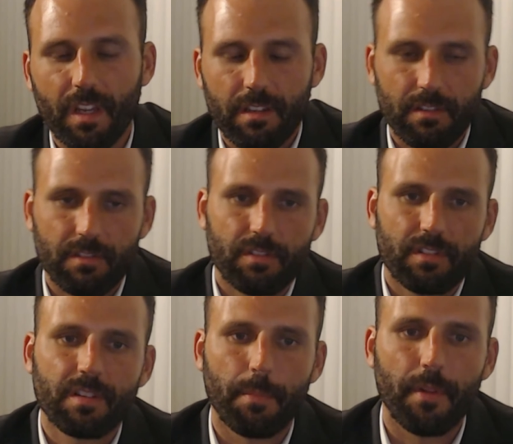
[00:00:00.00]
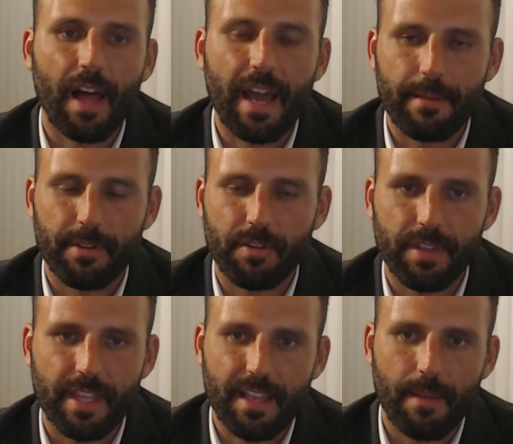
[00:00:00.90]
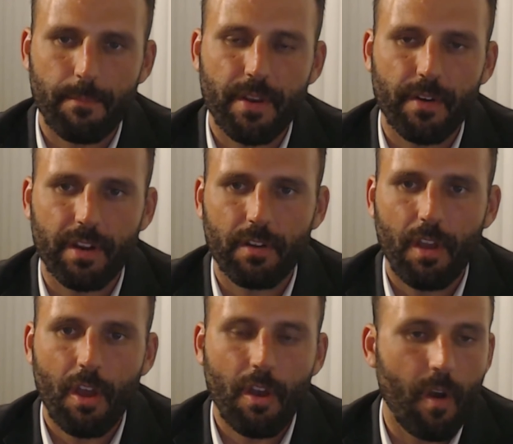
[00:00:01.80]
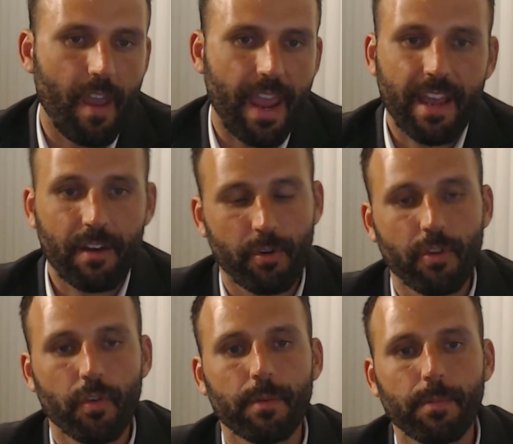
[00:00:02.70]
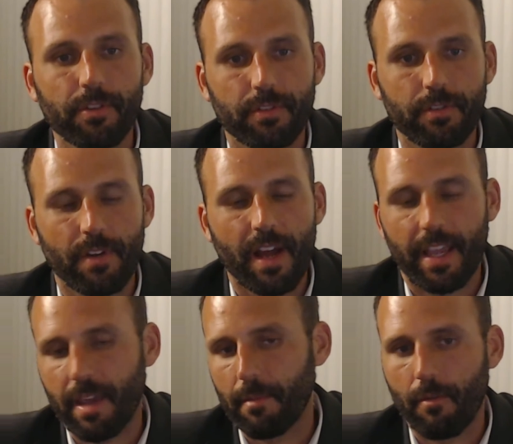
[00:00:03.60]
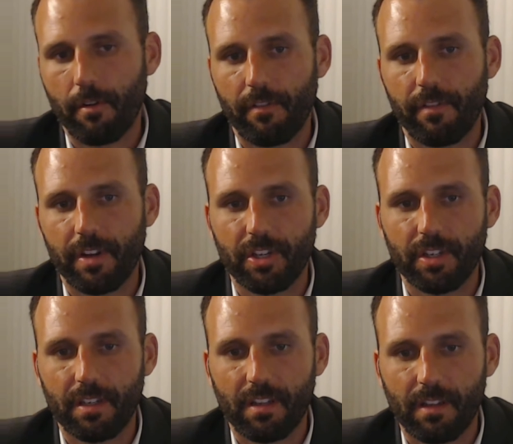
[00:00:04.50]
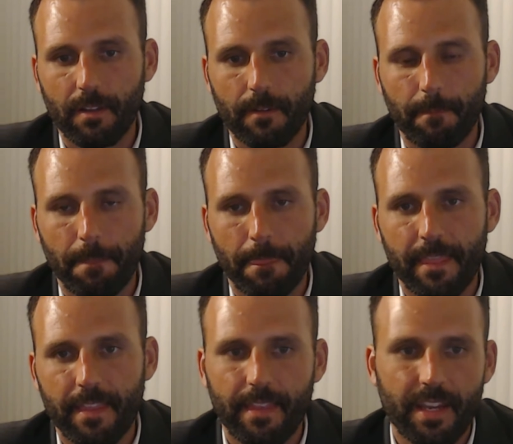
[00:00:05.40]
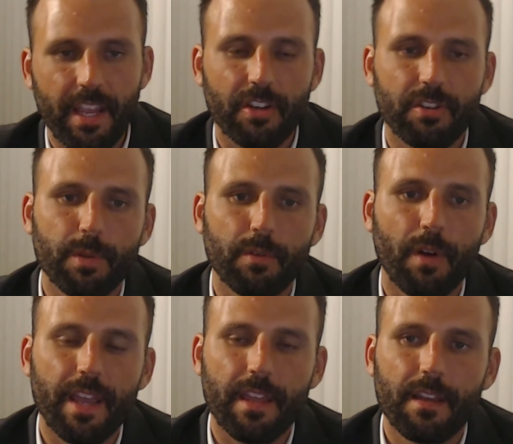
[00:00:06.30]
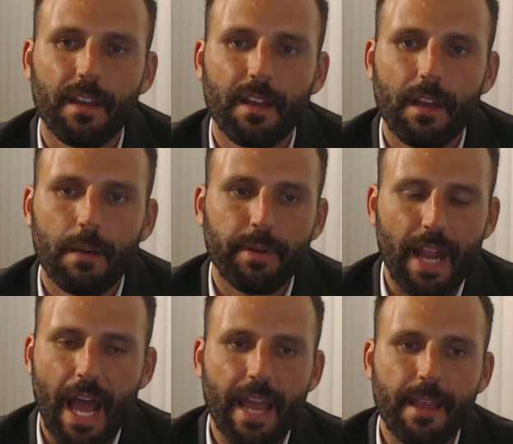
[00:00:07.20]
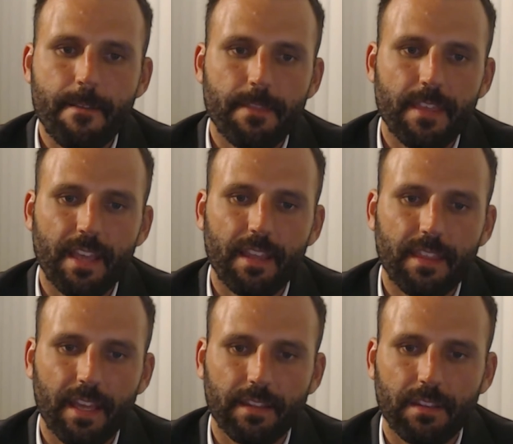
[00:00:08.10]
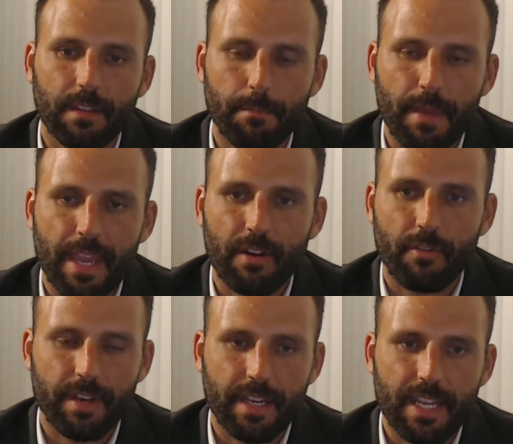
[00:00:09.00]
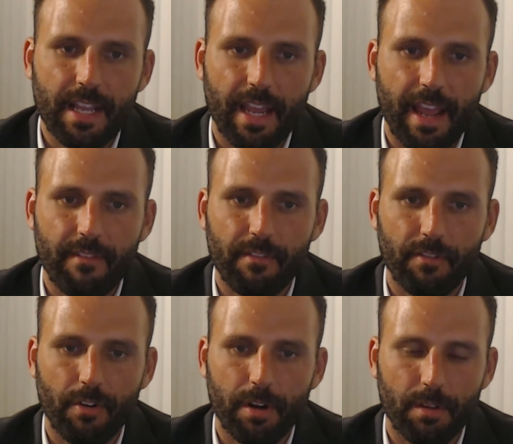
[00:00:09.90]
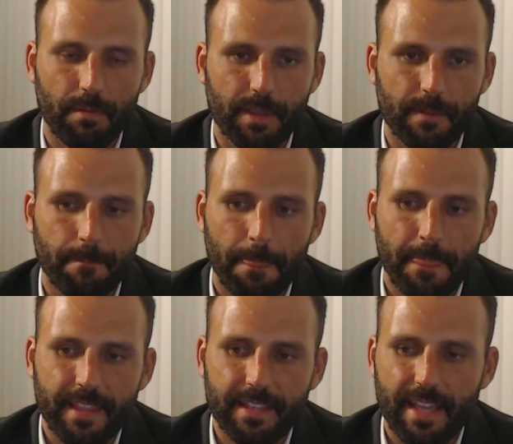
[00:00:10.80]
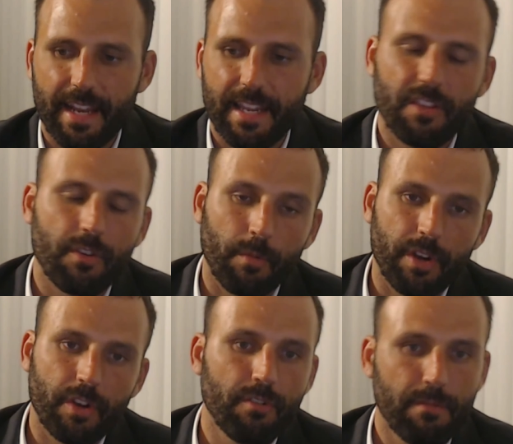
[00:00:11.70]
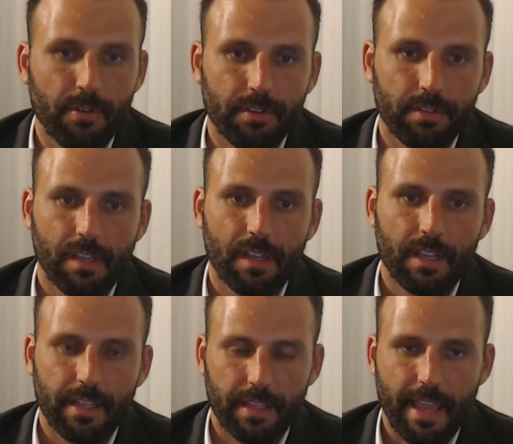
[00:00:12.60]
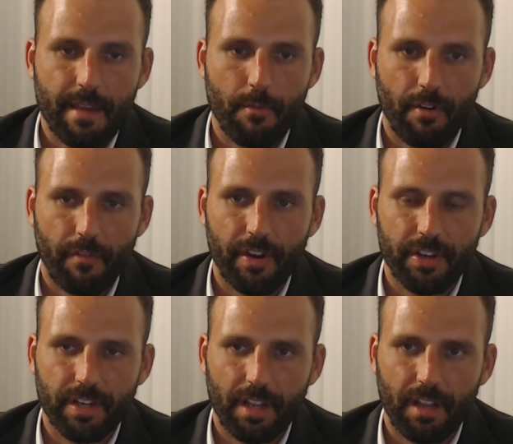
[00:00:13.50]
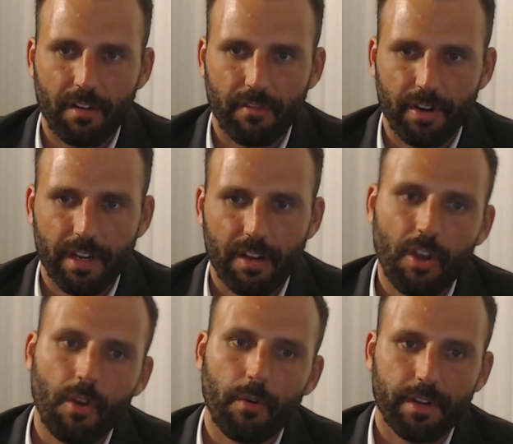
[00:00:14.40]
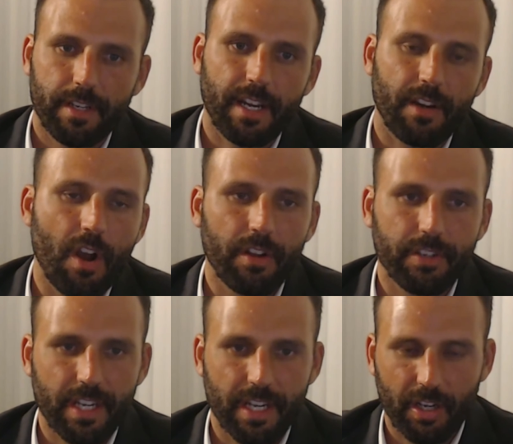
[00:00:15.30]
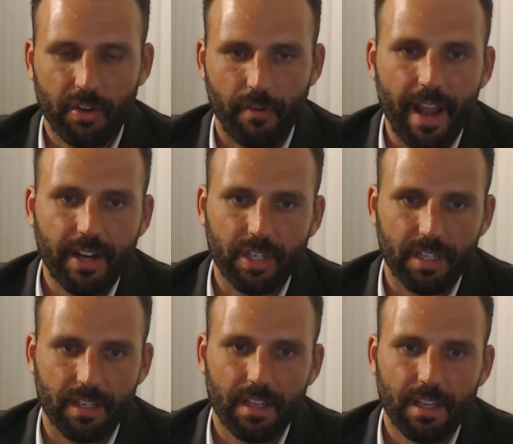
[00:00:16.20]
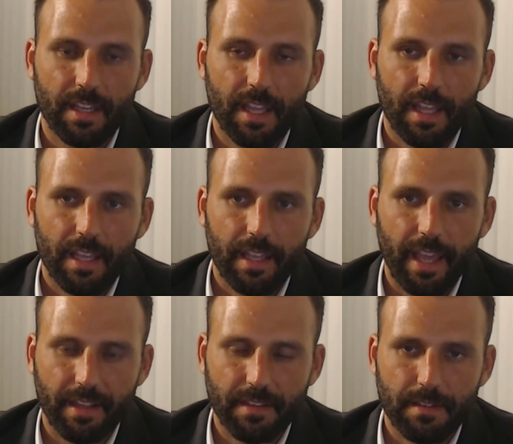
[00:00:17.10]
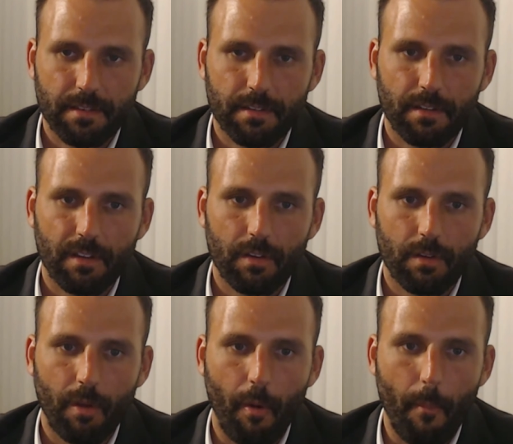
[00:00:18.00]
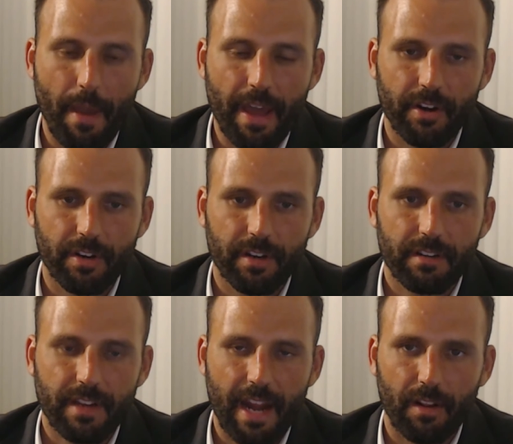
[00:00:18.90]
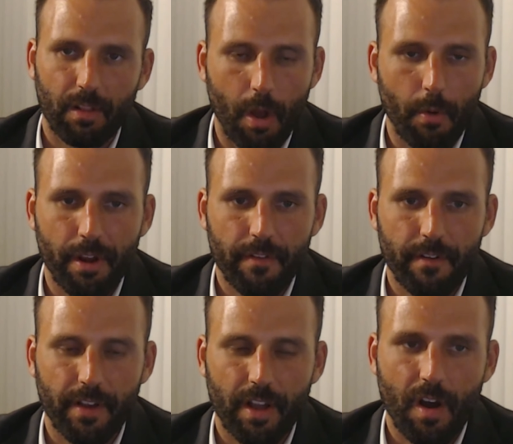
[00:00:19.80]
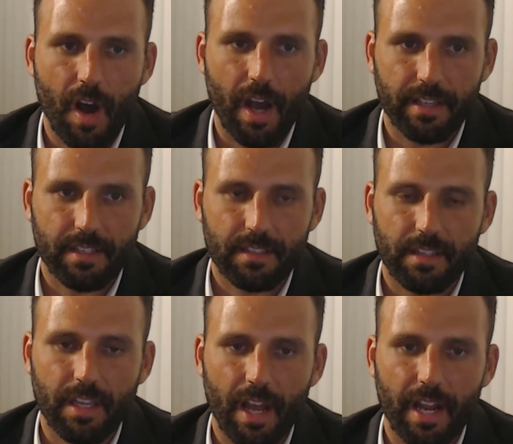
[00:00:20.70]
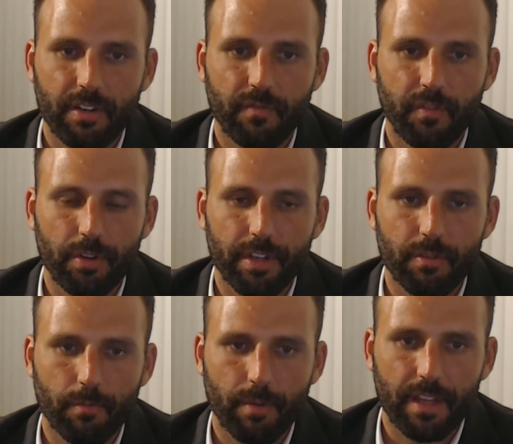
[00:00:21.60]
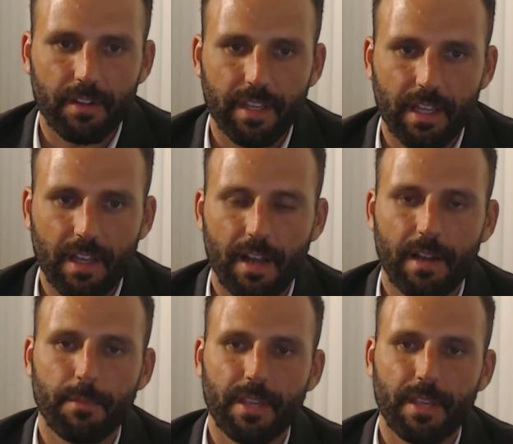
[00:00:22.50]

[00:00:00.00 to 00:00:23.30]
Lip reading: supply between that time period and renewables do not get more efficient, then yeah, she'd be right. But I think that the main critique I have of her argument is that either renewables get more efficient to cover it, or technology and extraction gets better at a low enough of a cost to not fully derail the economy